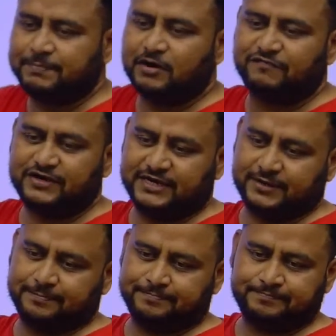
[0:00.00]
of India.
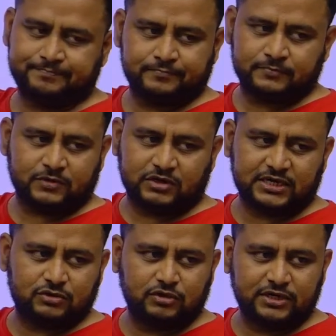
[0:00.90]
Okay,
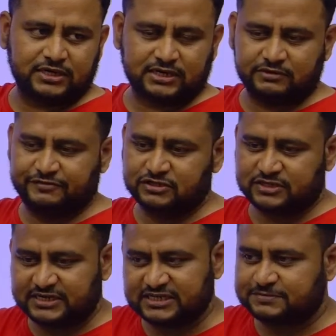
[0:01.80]
don't you get confused,
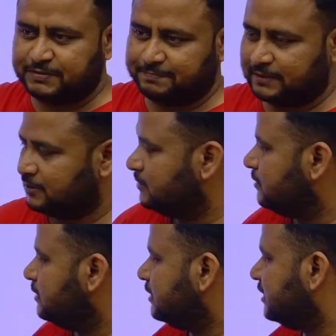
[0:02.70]
it is people.
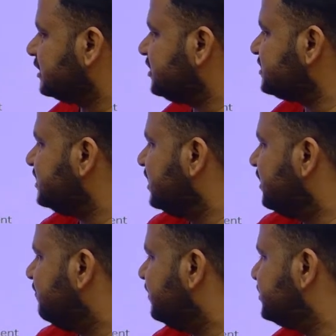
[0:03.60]
Next is,
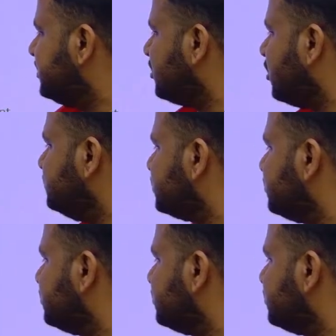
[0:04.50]
which year objective